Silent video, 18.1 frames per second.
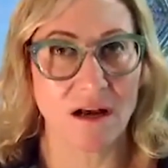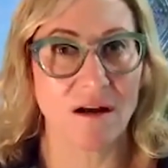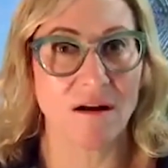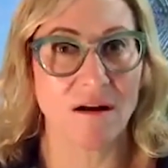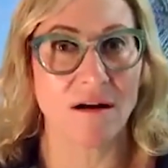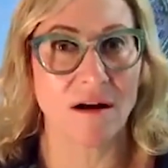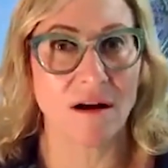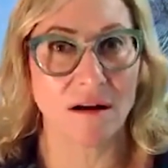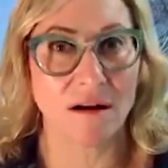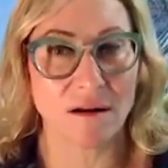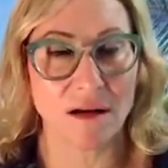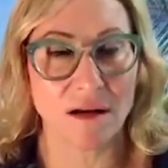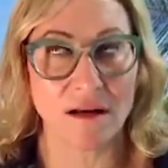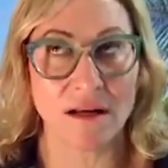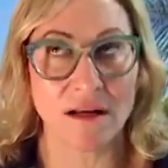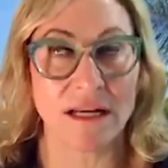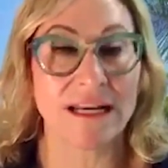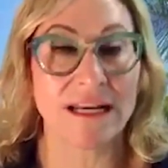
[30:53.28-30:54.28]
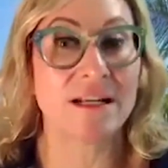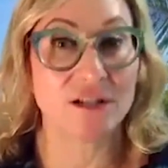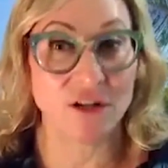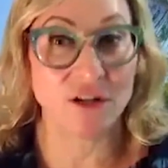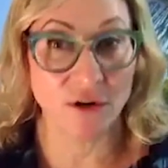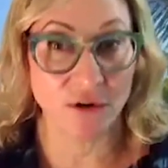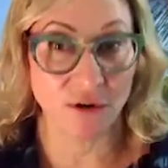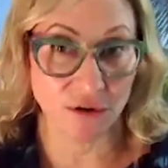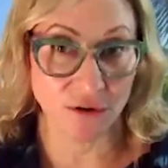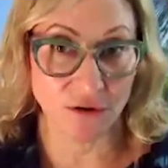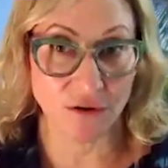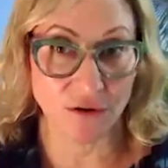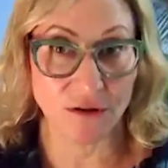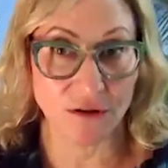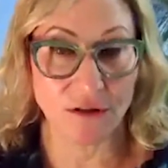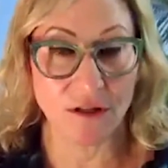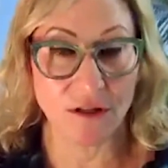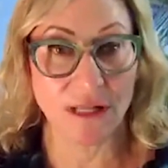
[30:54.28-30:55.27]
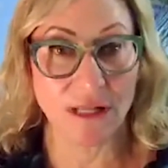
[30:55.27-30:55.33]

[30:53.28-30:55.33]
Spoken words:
an internal